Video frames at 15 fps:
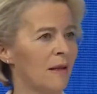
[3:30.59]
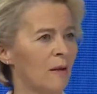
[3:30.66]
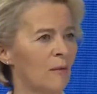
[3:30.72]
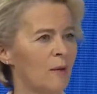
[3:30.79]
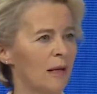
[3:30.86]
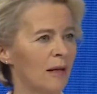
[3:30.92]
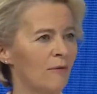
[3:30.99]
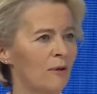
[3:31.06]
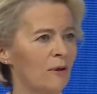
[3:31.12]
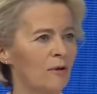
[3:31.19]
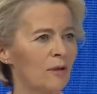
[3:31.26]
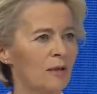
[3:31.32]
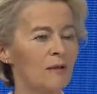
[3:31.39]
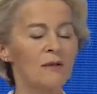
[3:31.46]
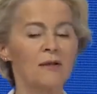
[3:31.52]
we have
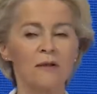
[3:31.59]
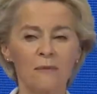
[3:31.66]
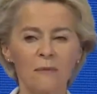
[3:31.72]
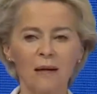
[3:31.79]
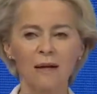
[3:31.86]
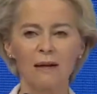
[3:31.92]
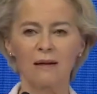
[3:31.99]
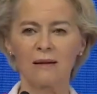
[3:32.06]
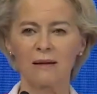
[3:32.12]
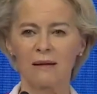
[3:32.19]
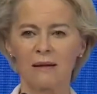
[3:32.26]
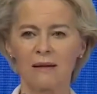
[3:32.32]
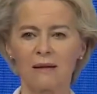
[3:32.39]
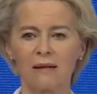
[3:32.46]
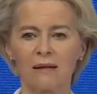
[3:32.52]
looked at smart
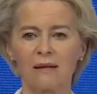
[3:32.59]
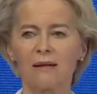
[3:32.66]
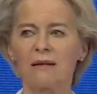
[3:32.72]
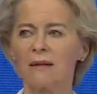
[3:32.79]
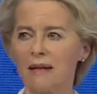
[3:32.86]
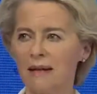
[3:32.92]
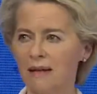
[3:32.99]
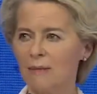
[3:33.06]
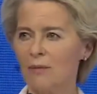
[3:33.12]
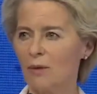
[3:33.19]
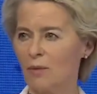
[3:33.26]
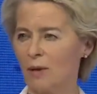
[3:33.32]
and sustainable